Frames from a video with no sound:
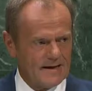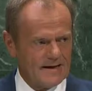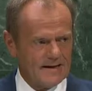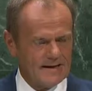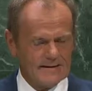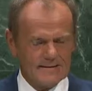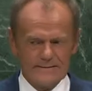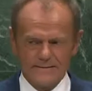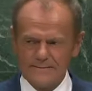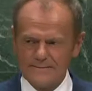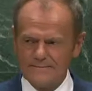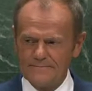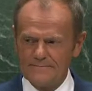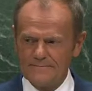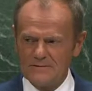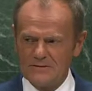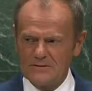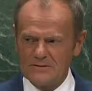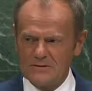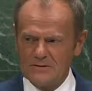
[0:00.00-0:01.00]
In
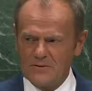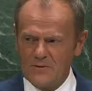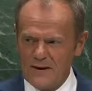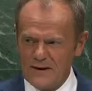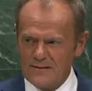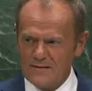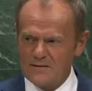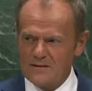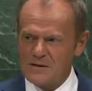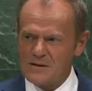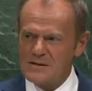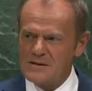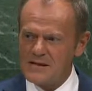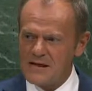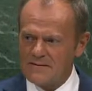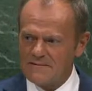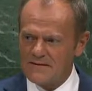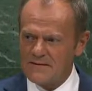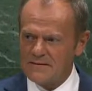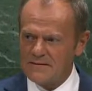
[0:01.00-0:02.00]

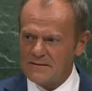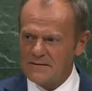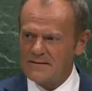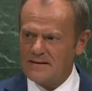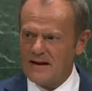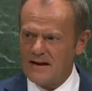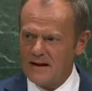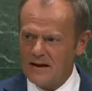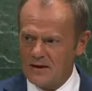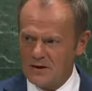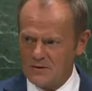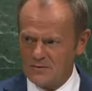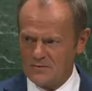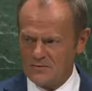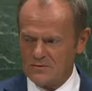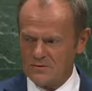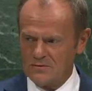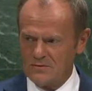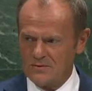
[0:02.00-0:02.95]
2017 alone,